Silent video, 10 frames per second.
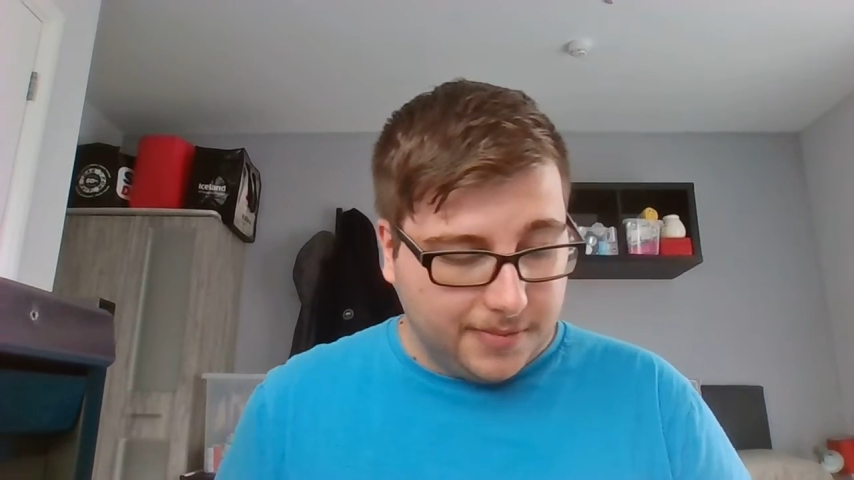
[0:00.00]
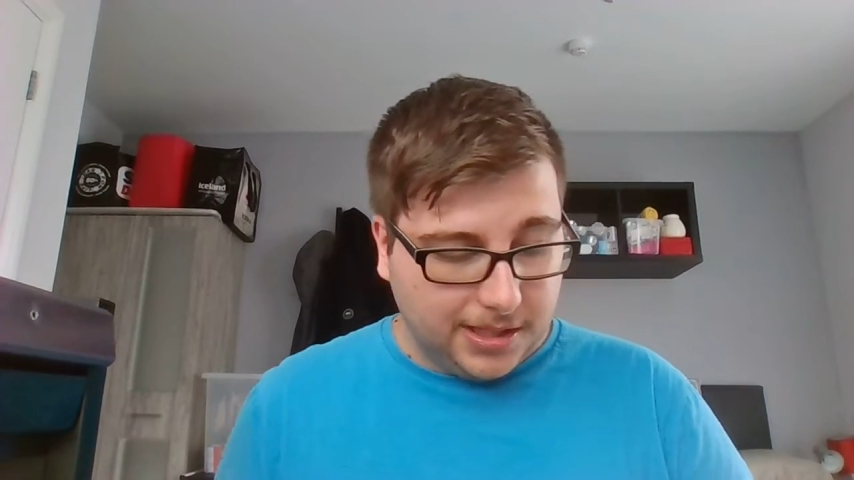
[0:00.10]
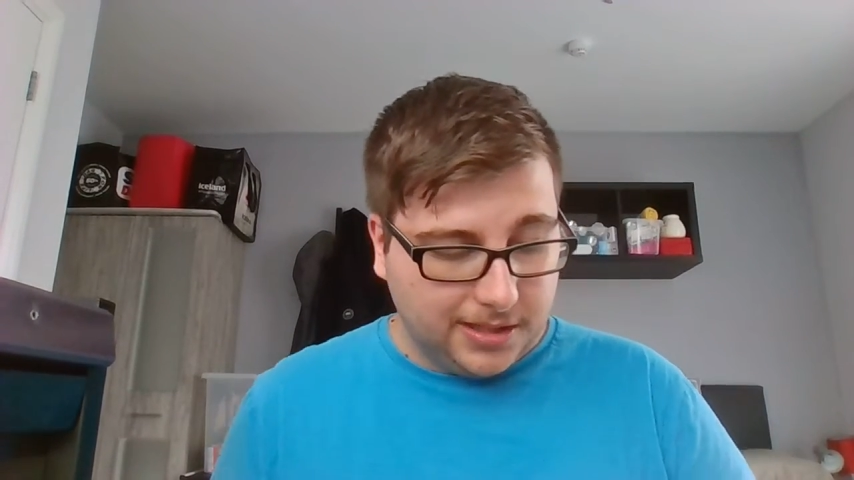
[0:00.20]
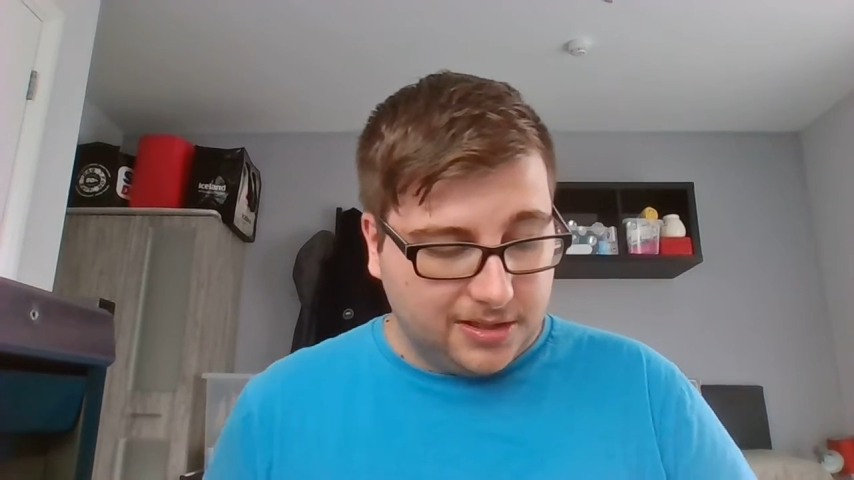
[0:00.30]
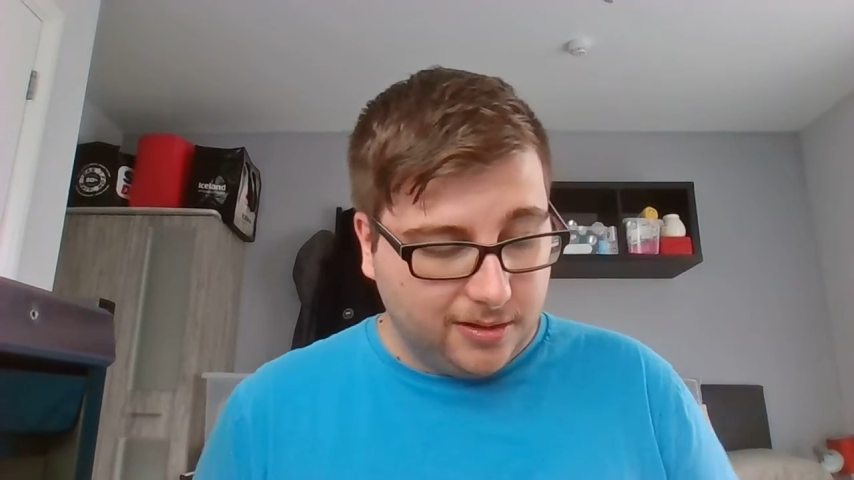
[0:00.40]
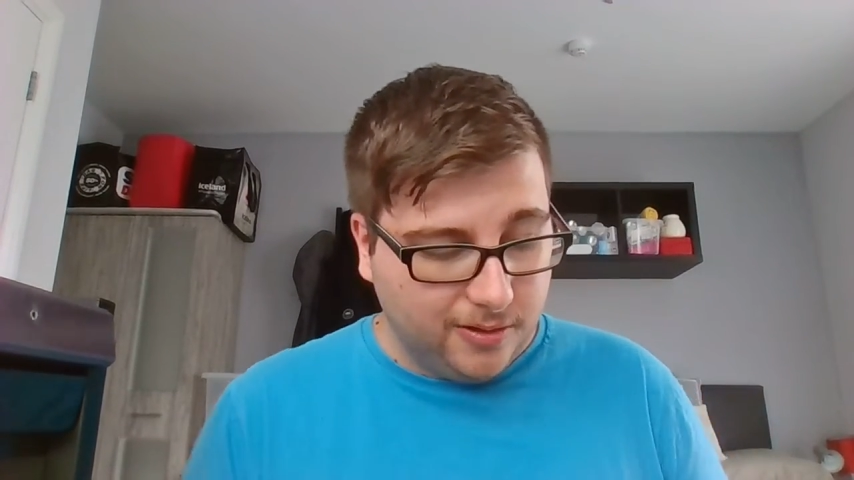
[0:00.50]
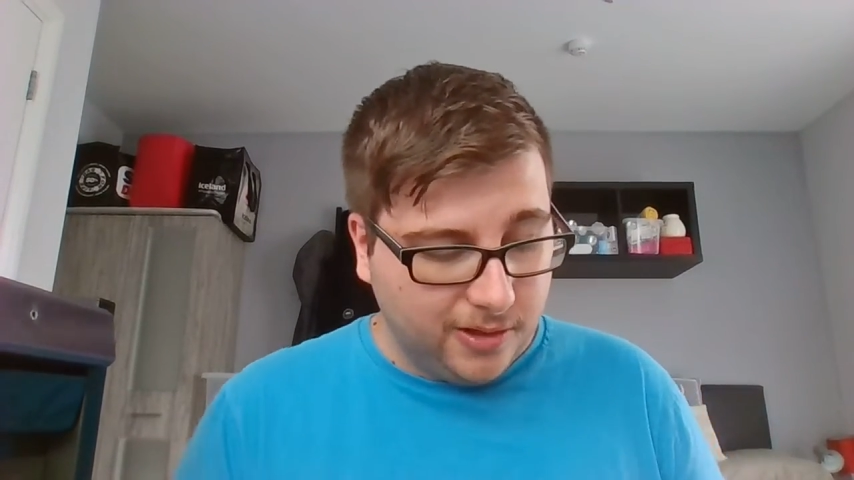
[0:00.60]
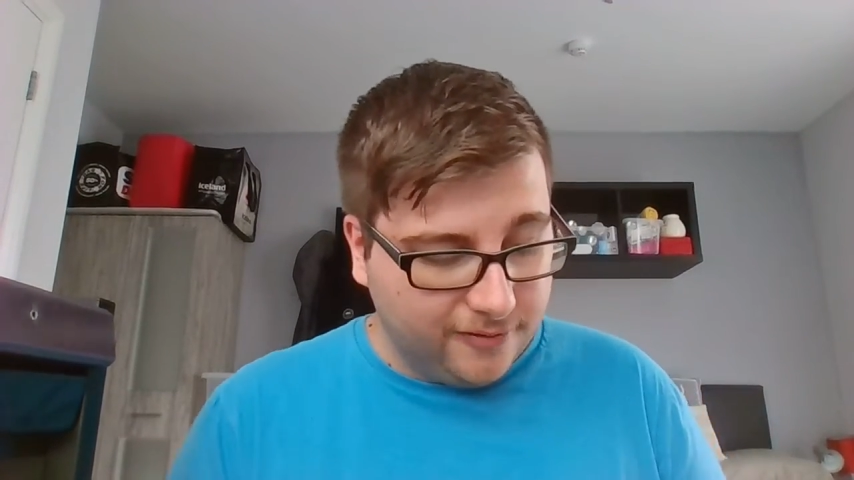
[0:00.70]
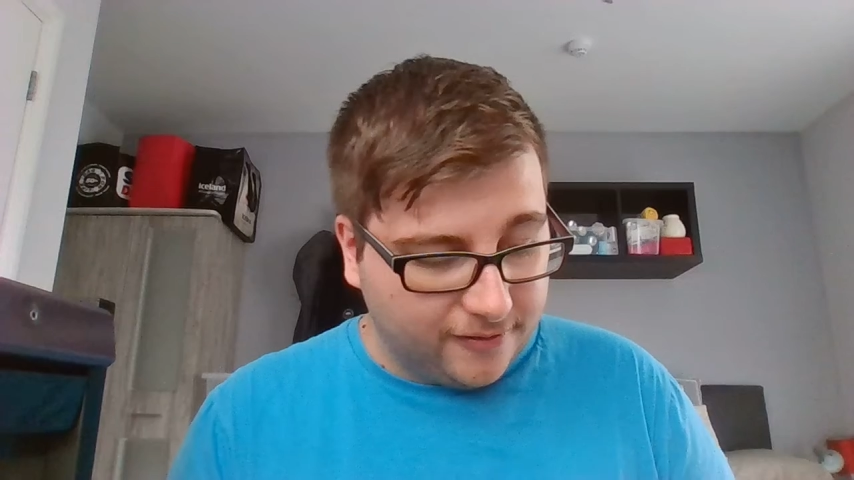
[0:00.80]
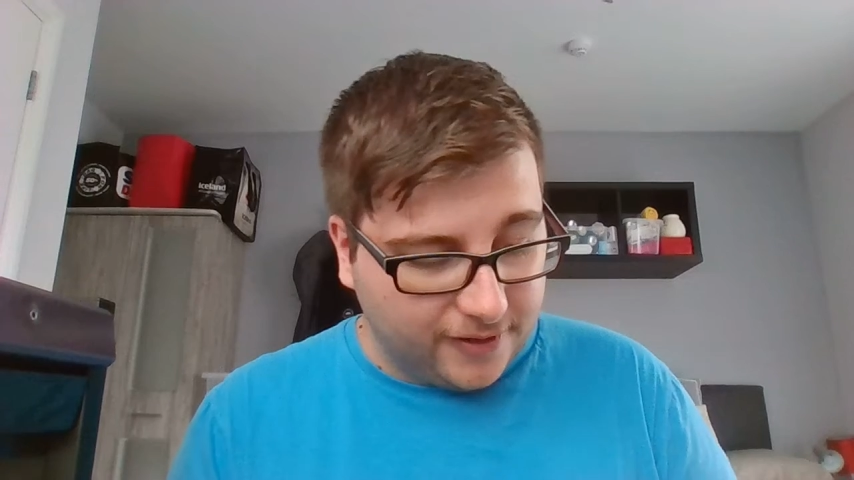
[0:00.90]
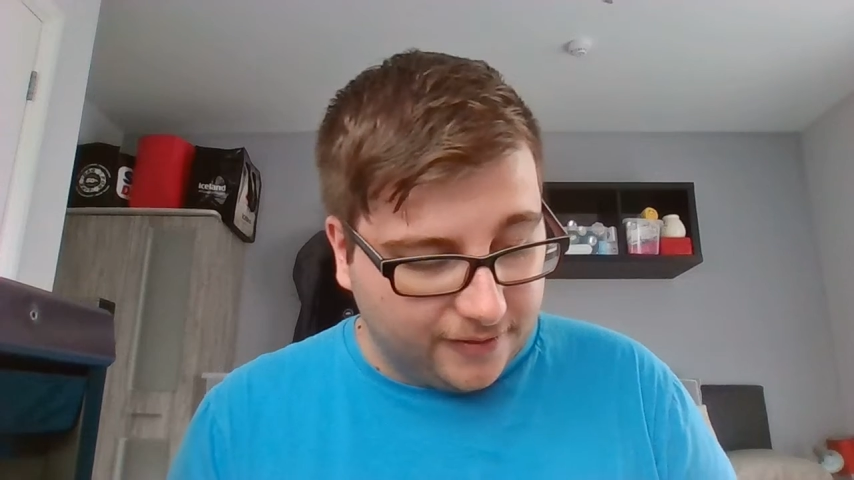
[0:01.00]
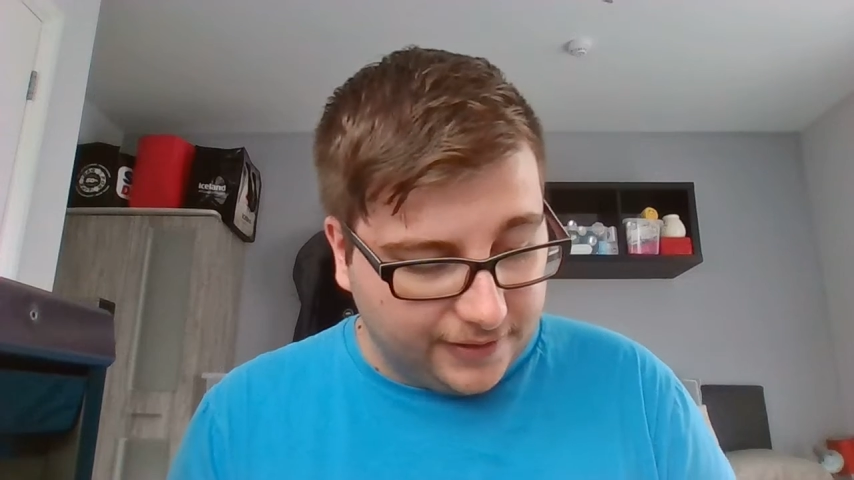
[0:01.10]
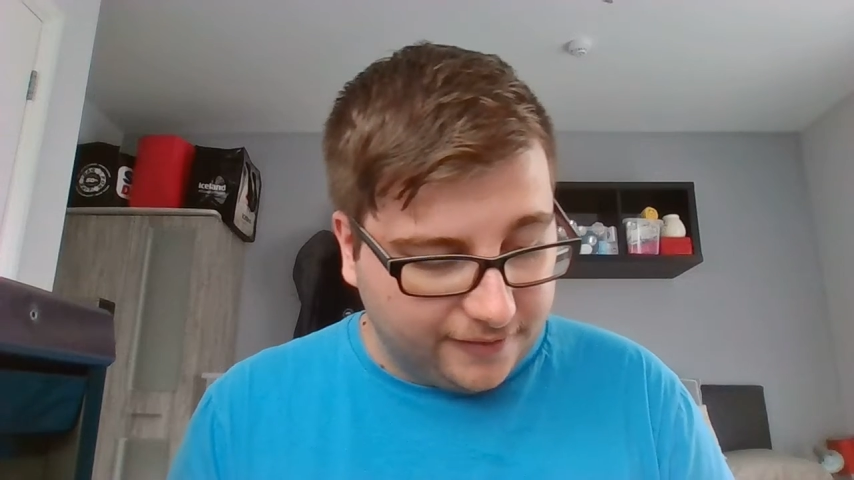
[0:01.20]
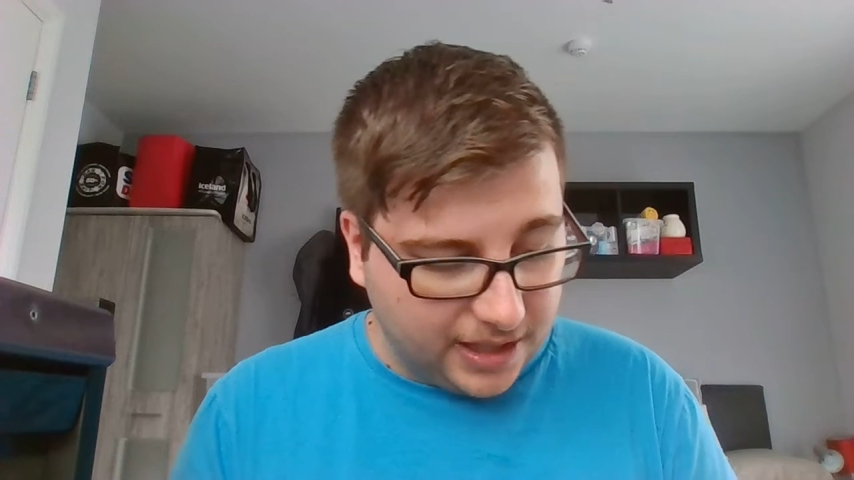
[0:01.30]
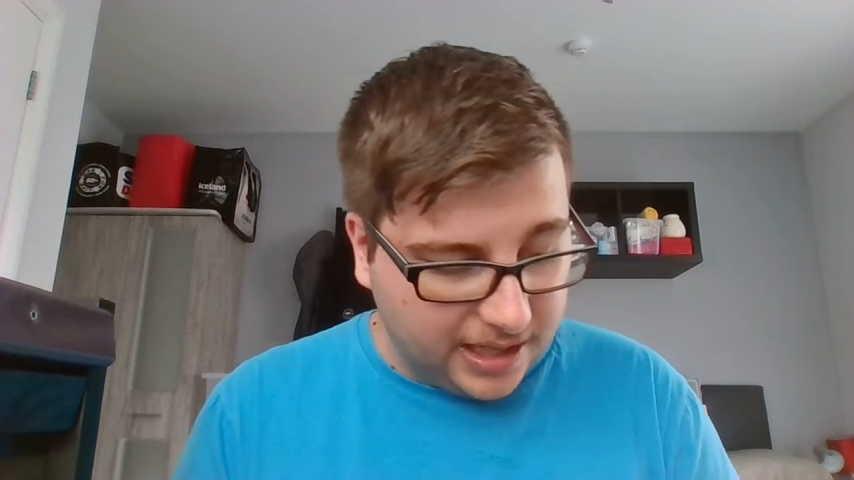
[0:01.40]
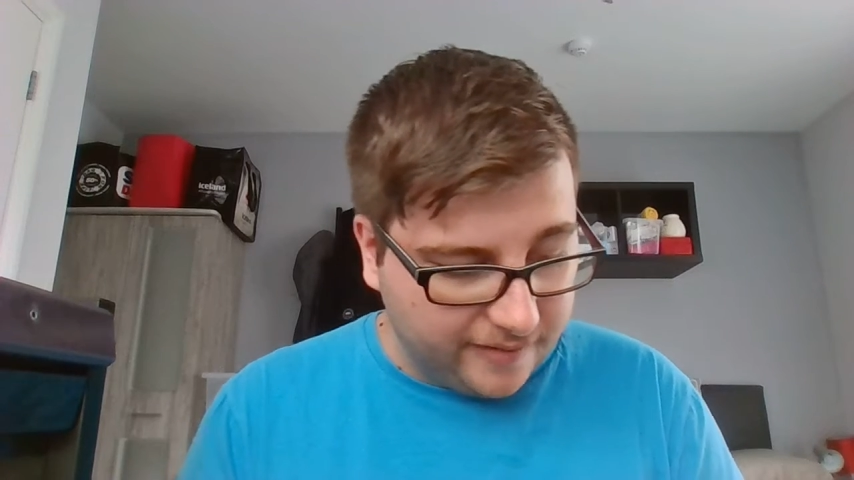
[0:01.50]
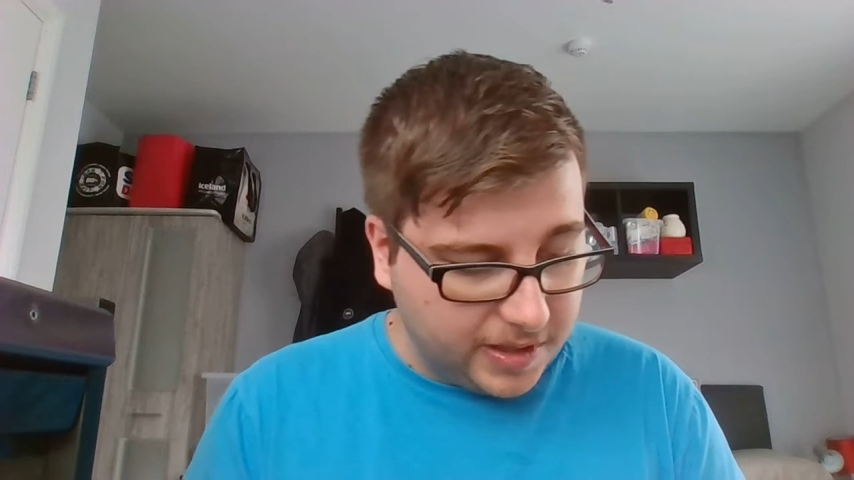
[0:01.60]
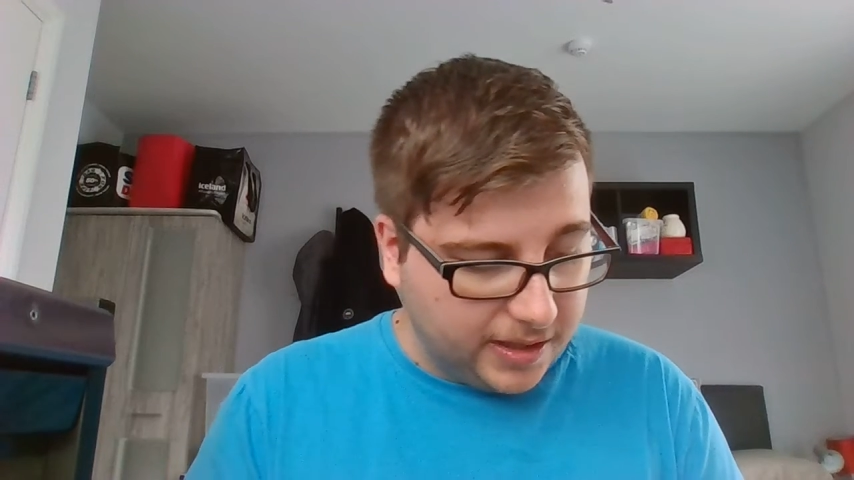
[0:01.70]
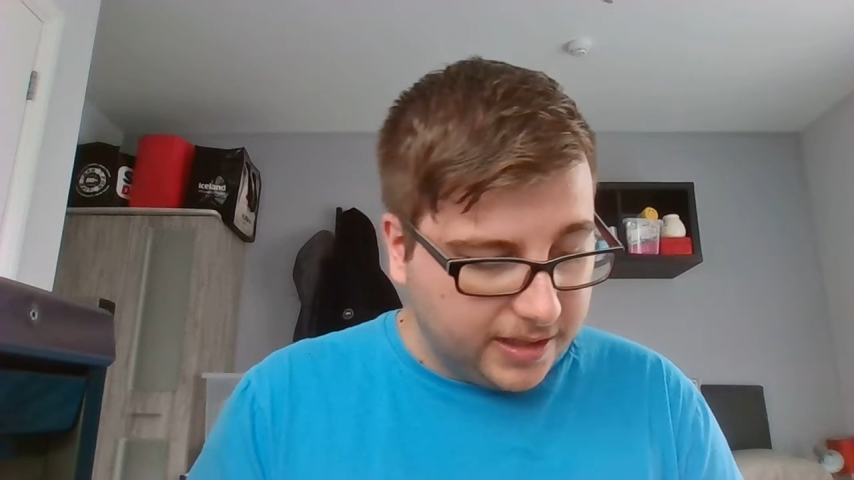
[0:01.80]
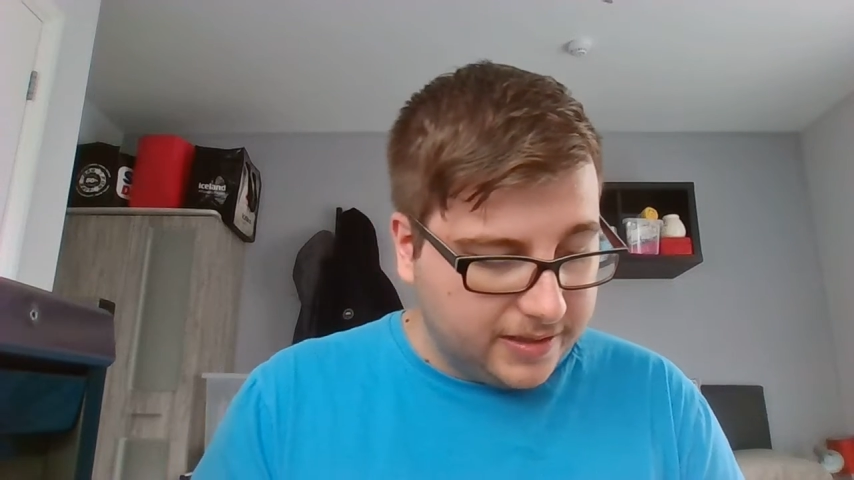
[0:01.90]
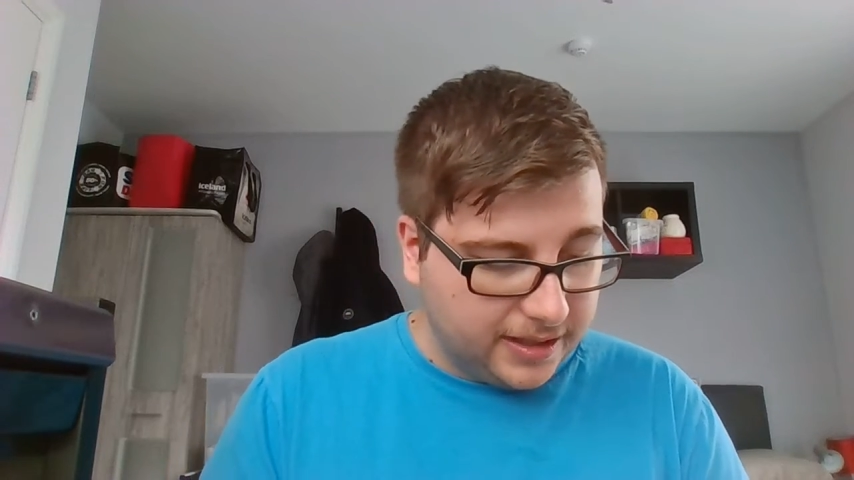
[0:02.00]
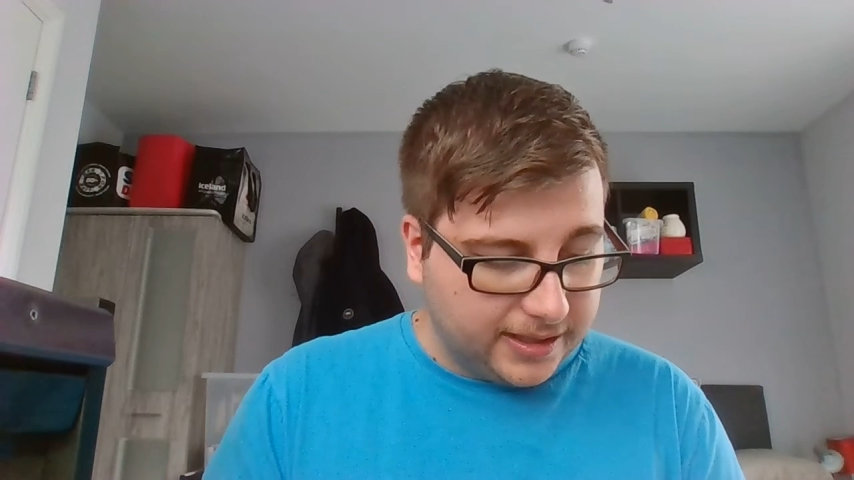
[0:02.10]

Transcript: to Barcelona for £55 million.